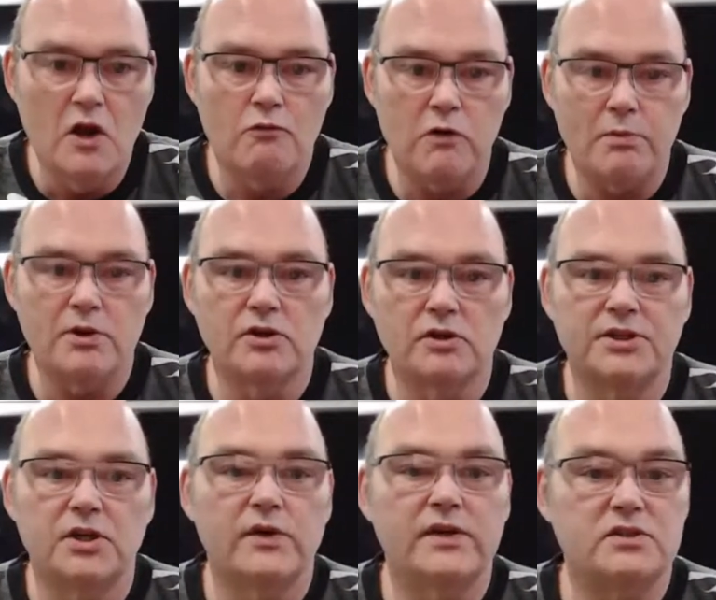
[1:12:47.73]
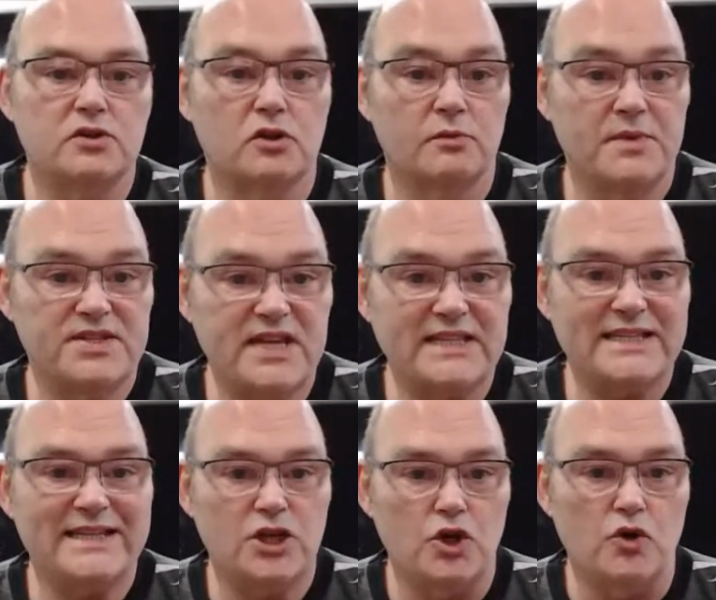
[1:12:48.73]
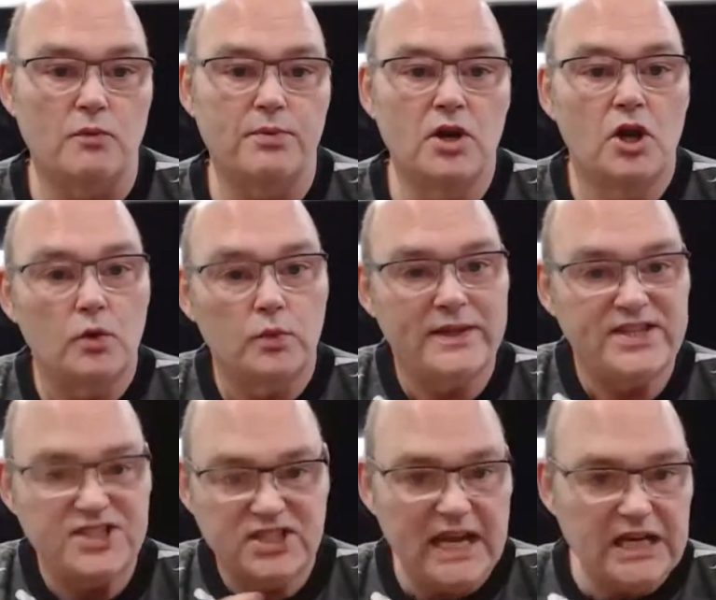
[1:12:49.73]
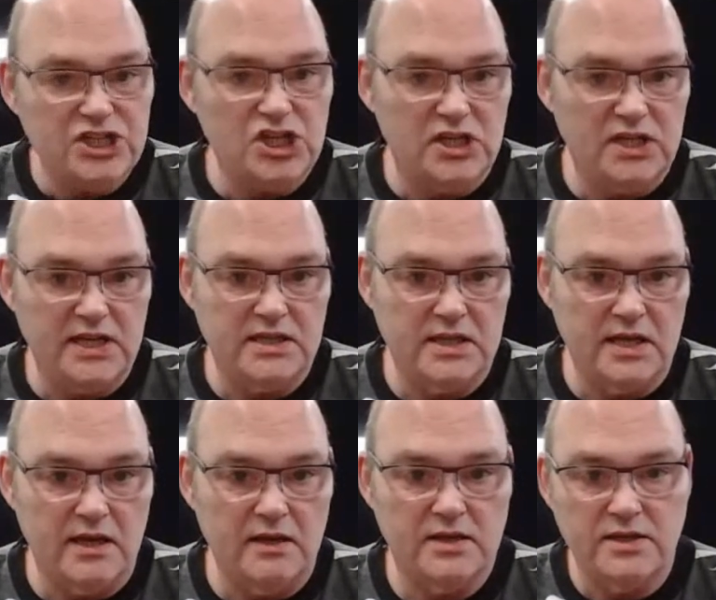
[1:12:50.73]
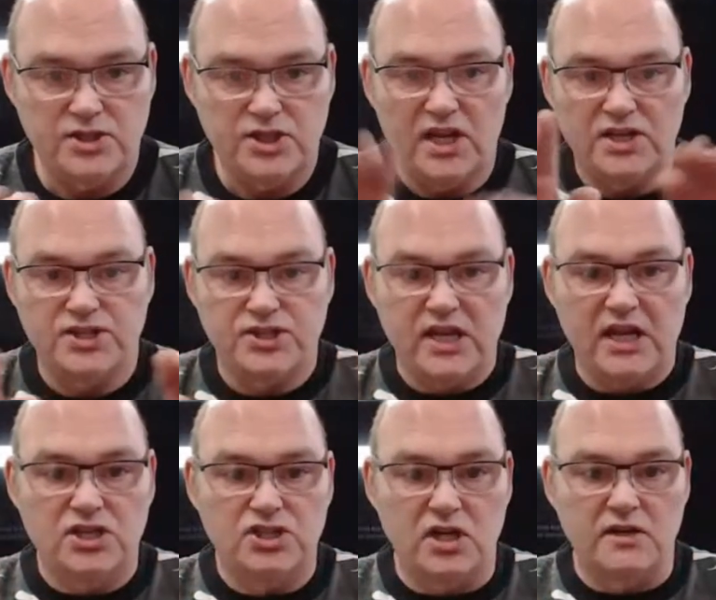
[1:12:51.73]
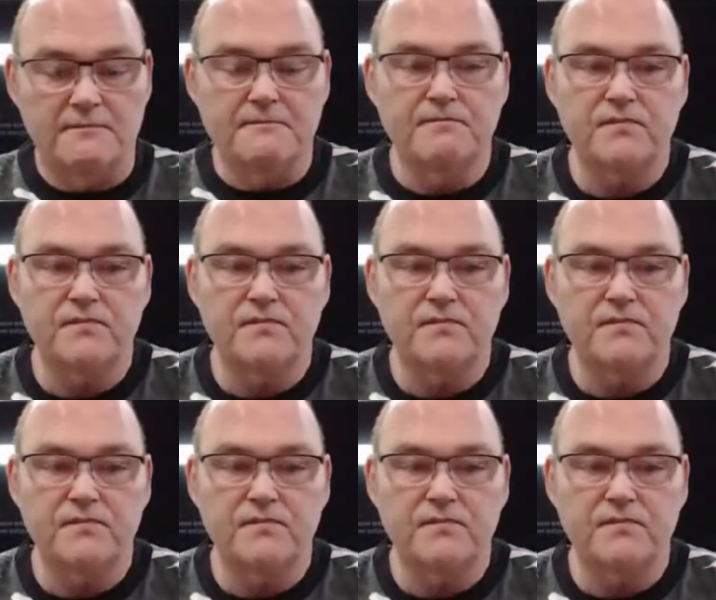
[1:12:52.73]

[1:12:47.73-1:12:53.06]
What we're going to be doing is we're going to be setting it up with staging in there, tiered staging.